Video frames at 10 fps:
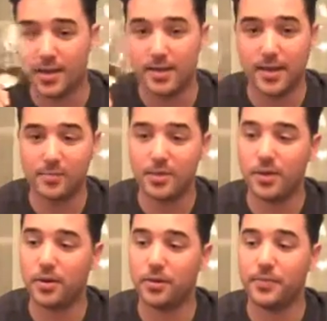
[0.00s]
Step
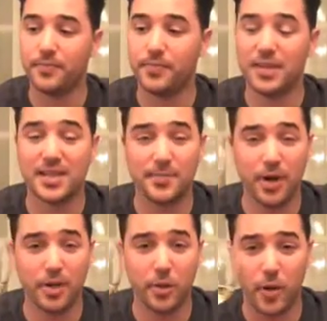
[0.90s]
2,
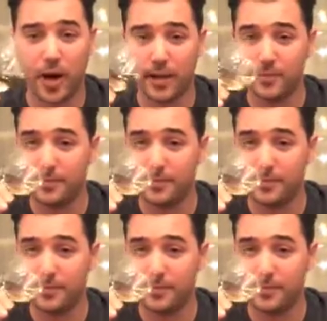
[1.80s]
smell your wine.